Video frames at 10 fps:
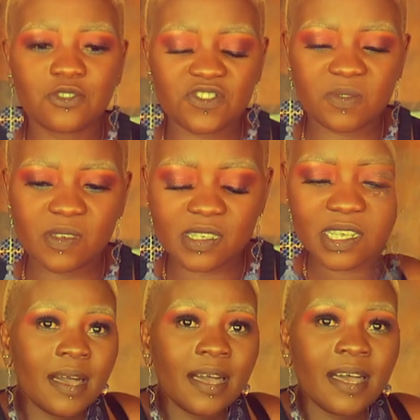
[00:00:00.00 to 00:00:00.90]
Christmas.
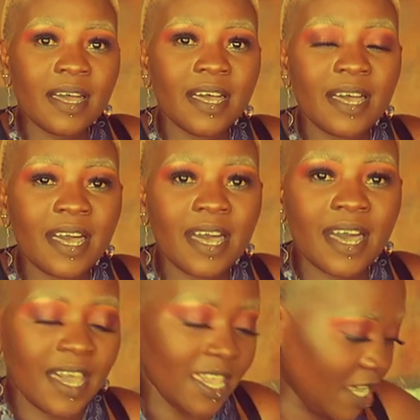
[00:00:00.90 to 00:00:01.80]

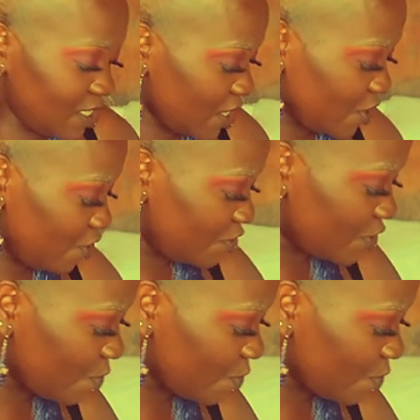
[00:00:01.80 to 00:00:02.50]
I answered all the